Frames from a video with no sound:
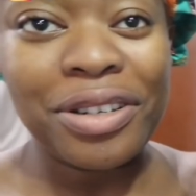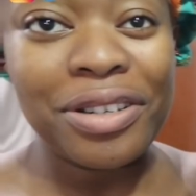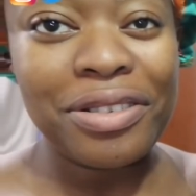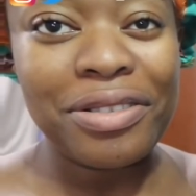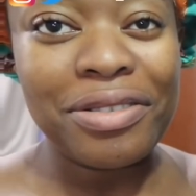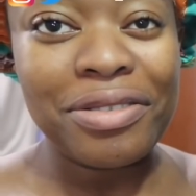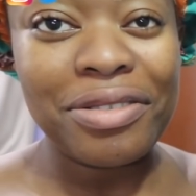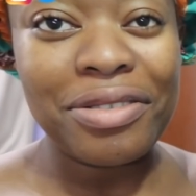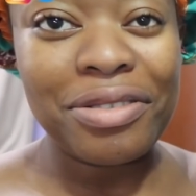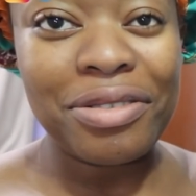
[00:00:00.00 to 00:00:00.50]

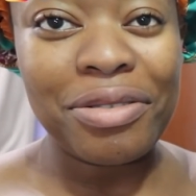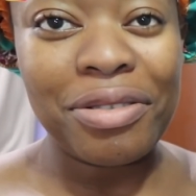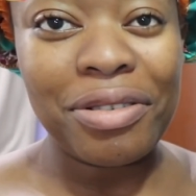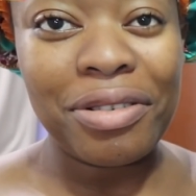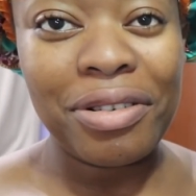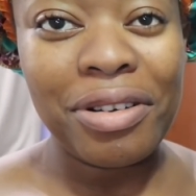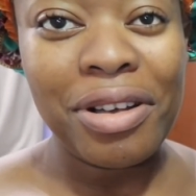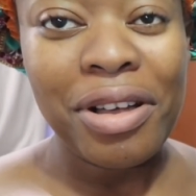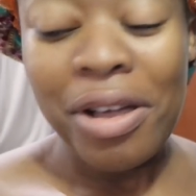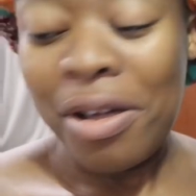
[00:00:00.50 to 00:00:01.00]
just use
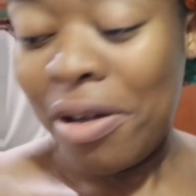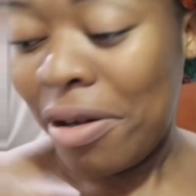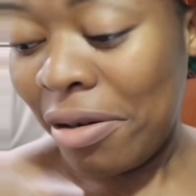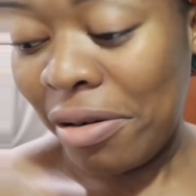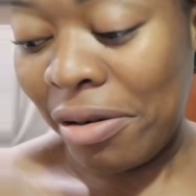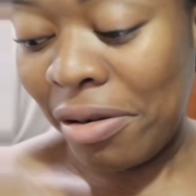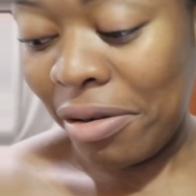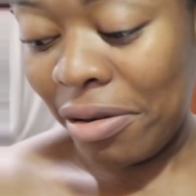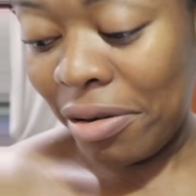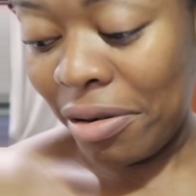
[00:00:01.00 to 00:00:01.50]
Sure
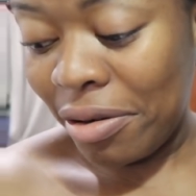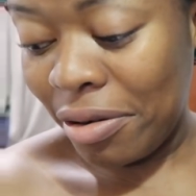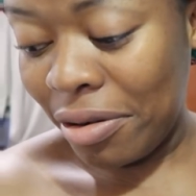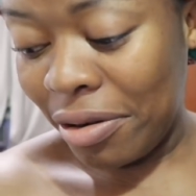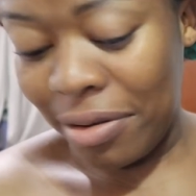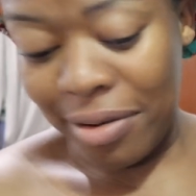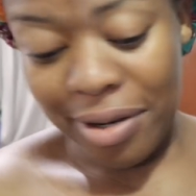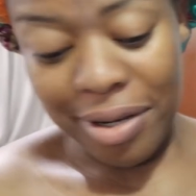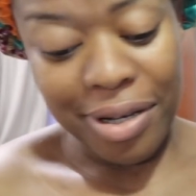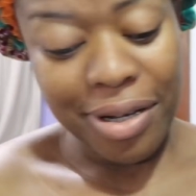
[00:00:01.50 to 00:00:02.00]

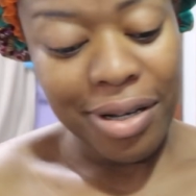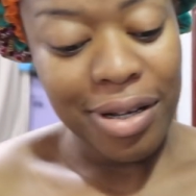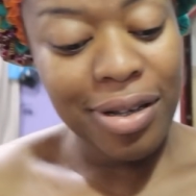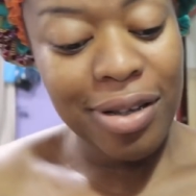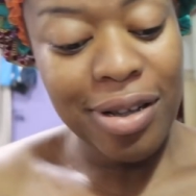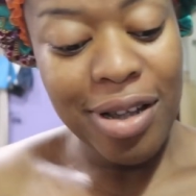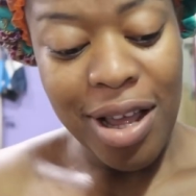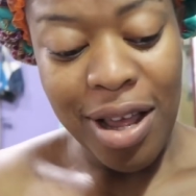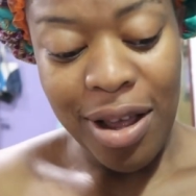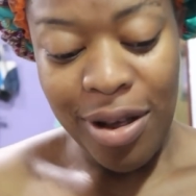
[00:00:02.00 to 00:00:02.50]
or
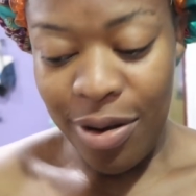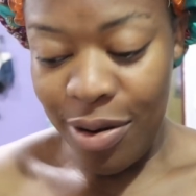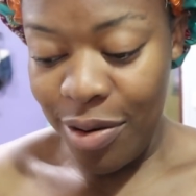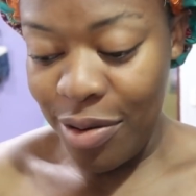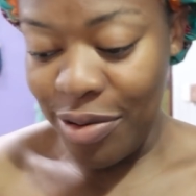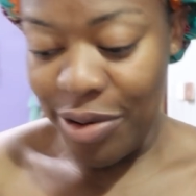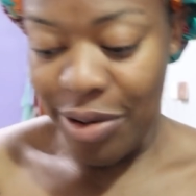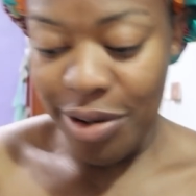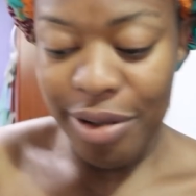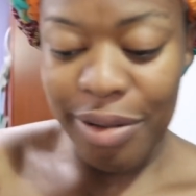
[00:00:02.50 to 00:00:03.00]

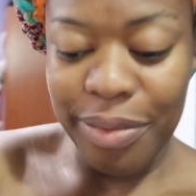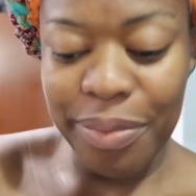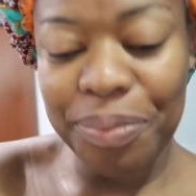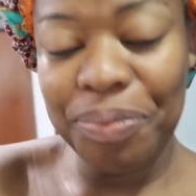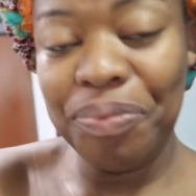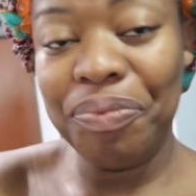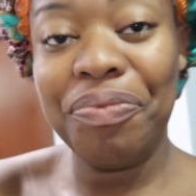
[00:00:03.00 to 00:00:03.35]
hold on,